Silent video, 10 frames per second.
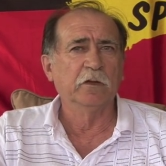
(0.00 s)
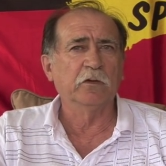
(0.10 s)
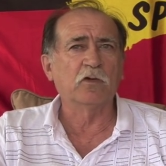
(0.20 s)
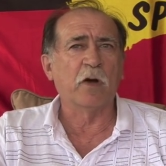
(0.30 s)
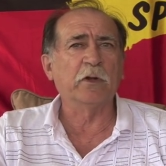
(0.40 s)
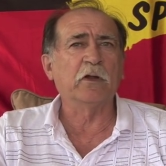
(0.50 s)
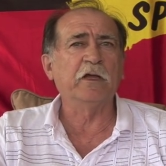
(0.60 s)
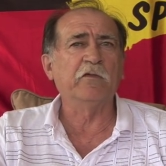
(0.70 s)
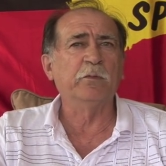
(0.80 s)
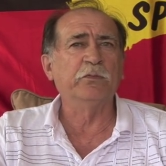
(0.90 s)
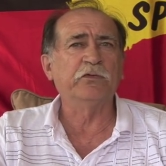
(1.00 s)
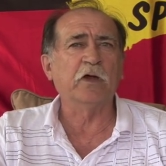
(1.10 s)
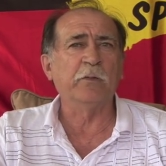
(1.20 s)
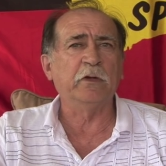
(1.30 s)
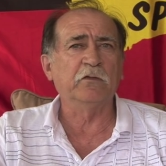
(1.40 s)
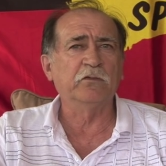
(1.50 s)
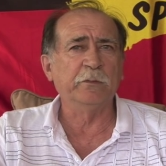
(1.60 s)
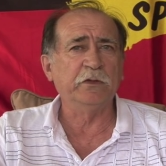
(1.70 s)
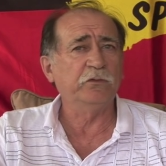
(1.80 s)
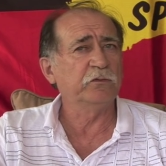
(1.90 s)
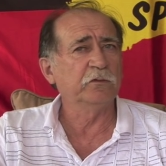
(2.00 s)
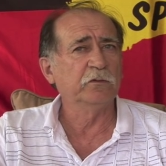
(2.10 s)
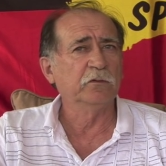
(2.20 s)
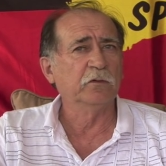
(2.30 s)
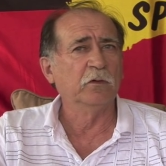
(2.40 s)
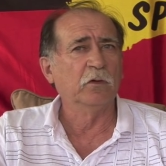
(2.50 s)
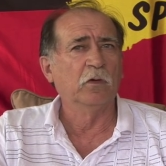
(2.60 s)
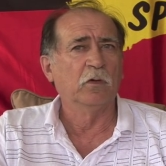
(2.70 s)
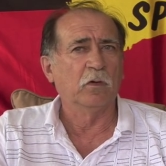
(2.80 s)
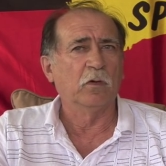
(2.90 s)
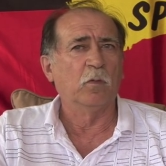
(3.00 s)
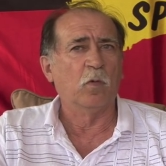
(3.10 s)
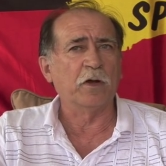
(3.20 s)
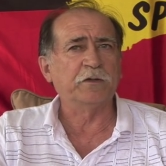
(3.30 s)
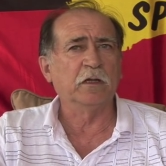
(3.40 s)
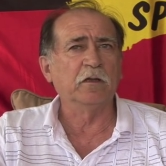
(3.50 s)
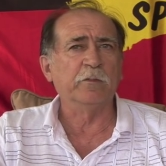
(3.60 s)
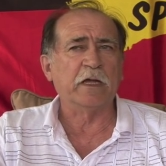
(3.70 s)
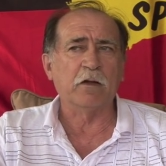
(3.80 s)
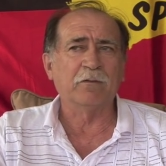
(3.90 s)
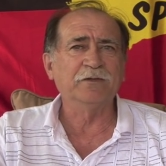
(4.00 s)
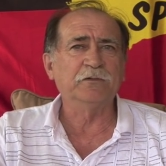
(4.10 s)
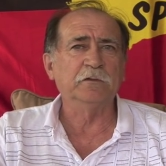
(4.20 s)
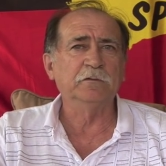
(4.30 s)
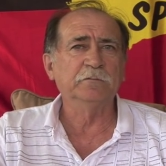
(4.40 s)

The comment I hear from so many of them is, why tell them they don't listen?